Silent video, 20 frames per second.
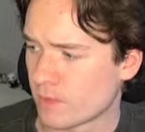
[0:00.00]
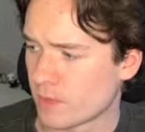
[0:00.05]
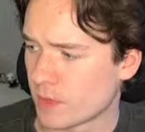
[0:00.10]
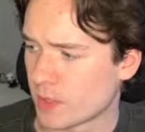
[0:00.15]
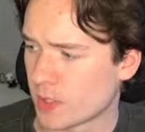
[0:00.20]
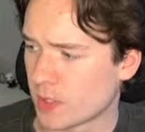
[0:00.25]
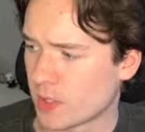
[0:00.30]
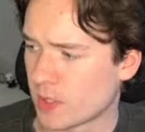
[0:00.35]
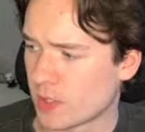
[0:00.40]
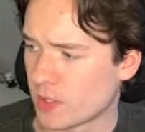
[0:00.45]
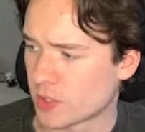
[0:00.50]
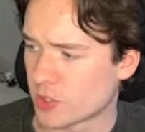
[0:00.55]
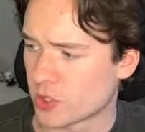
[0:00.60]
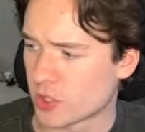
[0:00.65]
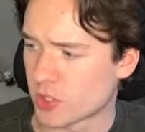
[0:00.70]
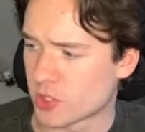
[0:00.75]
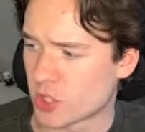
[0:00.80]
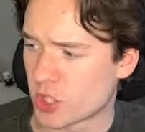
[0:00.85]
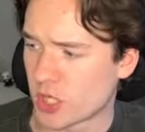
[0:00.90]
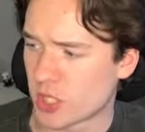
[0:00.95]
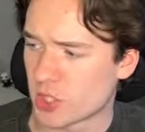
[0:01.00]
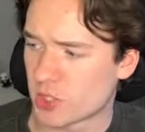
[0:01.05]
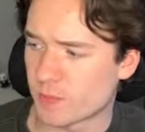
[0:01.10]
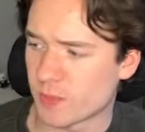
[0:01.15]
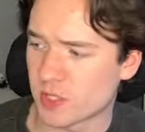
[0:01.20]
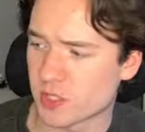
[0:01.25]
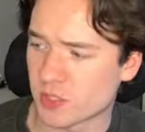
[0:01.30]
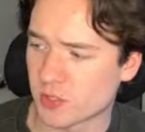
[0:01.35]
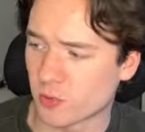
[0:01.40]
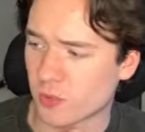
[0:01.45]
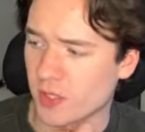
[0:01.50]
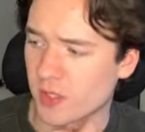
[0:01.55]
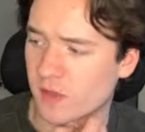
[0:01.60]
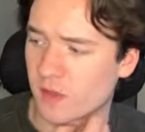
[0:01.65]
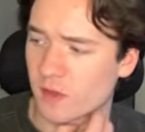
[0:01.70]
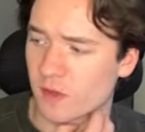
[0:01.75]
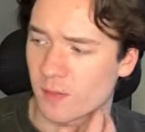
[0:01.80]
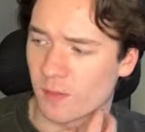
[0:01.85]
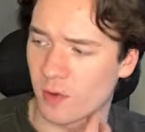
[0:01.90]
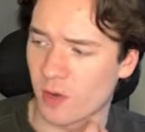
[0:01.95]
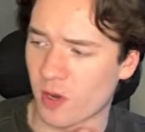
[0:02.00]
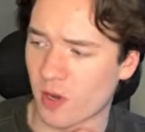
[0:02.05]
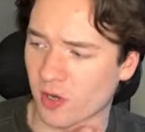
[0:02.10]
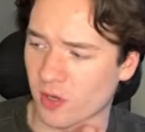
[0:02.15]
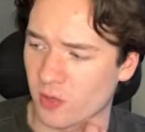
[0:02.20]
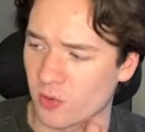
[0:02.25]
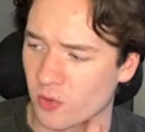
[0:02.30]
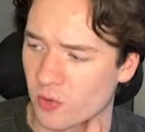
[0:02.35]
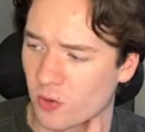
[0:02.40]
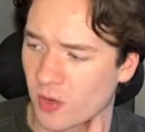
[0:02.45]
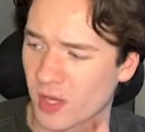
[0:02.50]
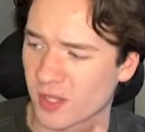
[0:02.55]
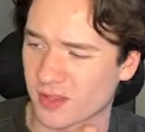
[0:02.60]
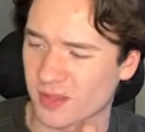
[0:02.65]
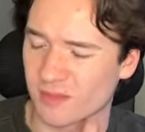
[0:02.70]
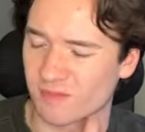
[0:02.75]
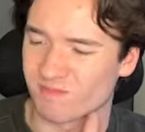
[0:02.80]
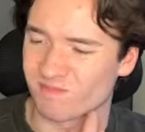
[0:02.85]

Should I change Bastoni to DeMarco?